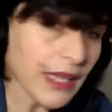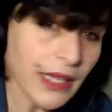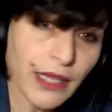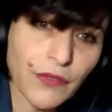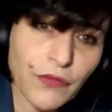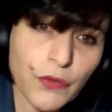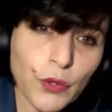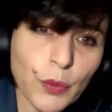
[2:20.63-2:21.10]

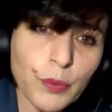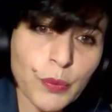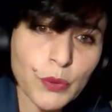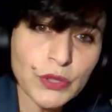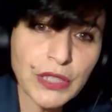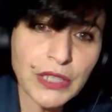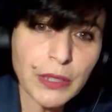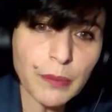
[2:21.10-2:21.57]
If you
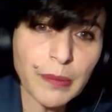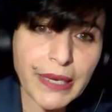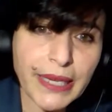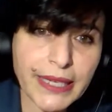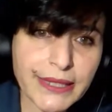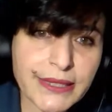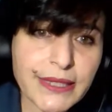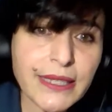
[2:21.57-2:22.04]
put in a
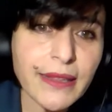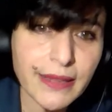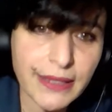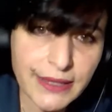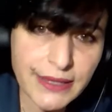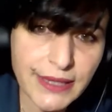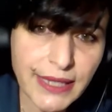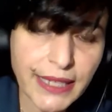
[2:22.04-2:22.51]
place
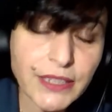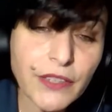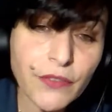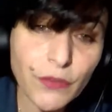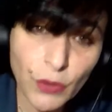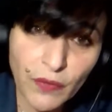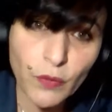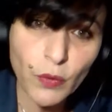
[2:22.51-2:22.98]
this kind,
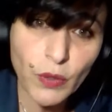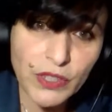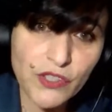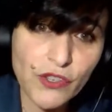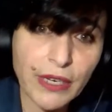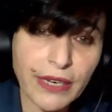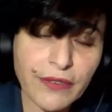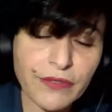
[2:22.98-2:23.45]
if you have
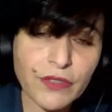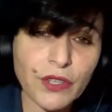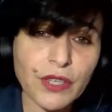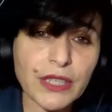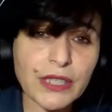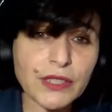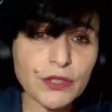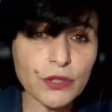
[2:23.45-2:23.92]
question after
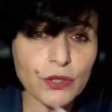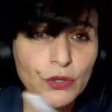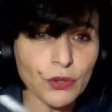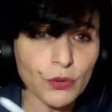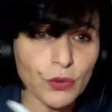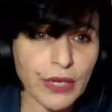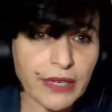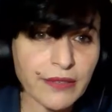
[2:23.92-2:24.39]
this,
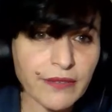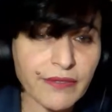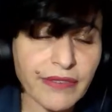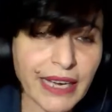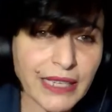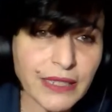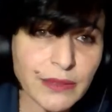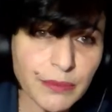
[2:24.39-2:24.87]
you can
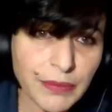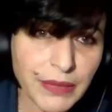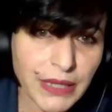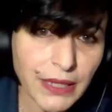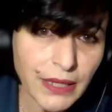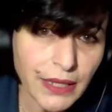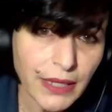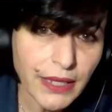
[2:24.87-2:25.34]
find
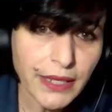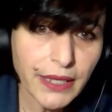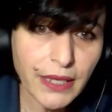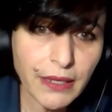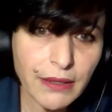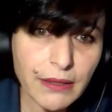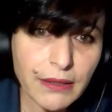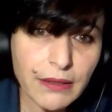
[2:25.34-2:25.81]
me
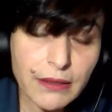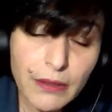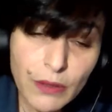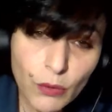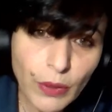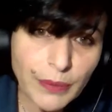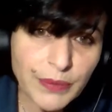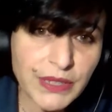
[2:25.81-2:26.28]
in
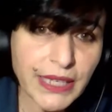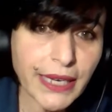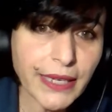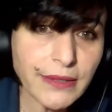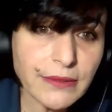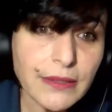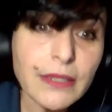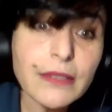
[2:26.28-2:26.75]

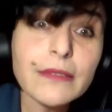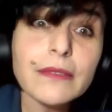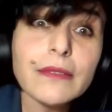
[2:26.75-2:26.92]
website,